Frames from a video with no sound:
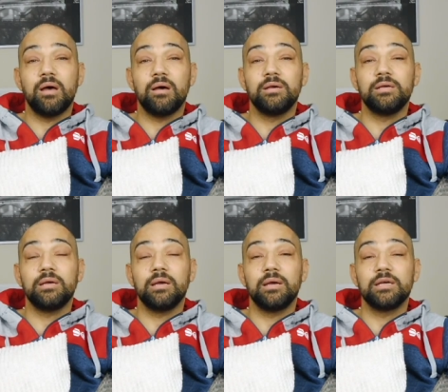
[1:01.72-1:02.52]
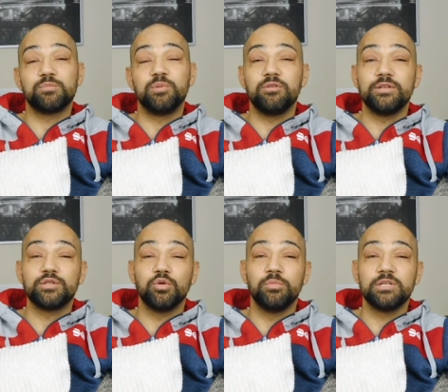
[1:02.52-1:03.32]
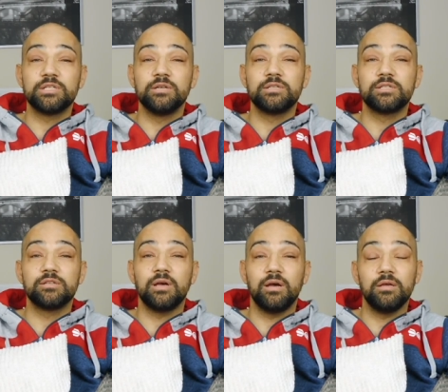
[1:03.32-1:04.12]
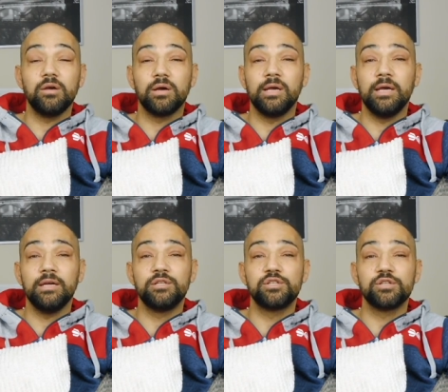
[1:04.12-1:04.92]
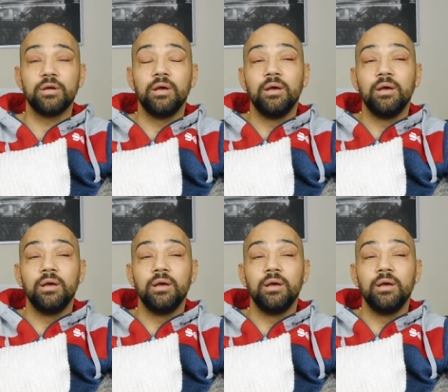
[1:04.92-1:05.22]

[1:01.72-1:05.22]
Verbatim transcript: I experienced homelessness at a young age.